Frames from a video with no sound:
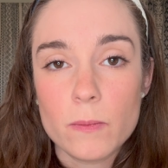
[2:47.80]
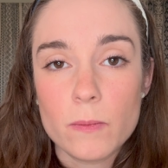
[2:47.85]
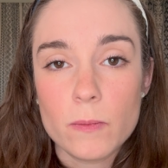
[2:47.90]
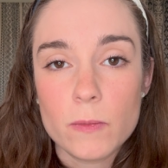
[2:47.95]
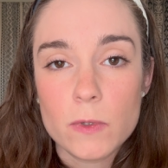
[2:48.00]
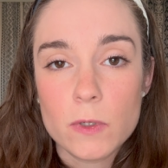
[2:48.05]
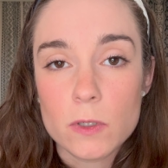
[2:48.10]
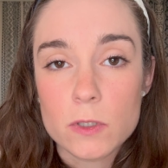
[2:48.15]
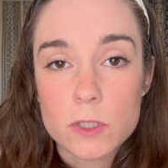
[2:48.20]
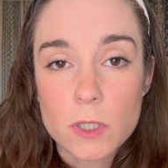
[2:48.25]

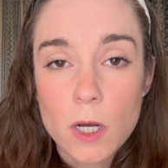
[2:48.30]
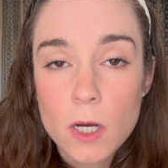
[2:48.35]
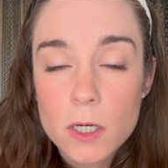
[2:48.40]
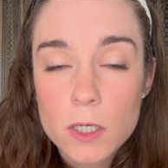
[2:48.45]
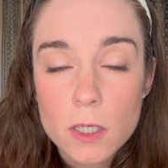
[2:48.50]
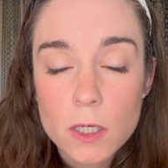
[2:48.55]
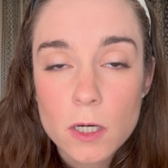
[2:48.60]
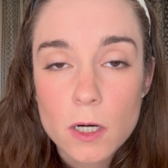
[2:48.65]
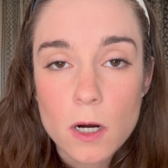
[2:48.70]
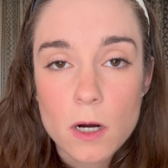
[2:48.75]
your
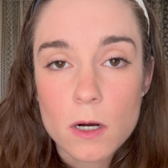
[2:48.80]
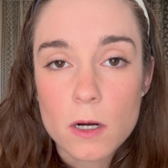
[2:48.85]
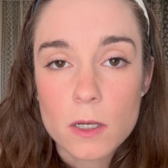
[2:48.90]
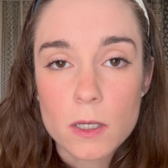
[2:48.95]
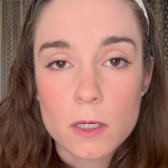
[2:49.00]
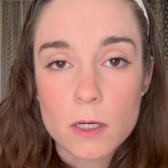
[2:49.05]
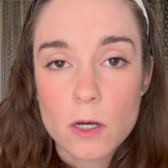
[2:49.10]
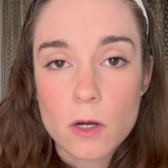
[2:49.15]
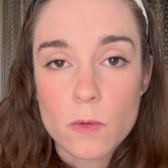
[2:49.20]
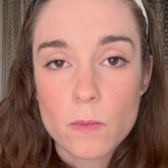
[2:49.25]
daughter, or,
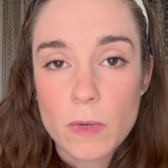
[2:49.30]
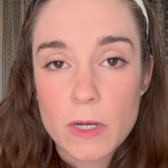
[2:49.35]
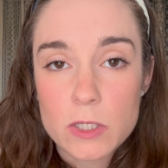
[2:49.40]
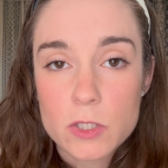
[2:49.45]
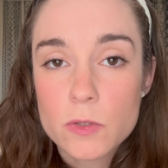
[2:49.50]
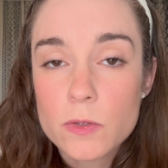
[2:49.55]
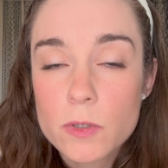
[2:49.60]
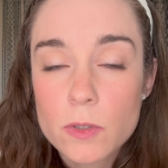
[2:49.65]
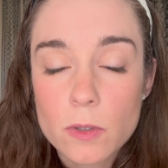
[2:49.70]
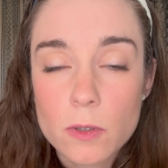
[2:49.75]
my
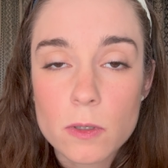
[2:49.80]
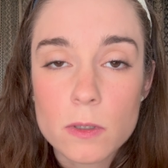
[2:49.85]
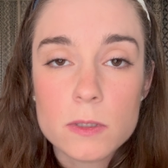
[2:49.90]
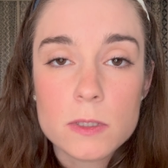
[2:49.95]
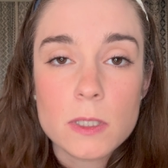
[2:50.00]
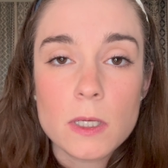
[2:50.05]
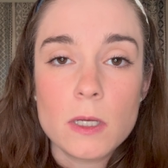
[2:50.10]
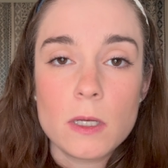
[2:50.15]
2-year-old,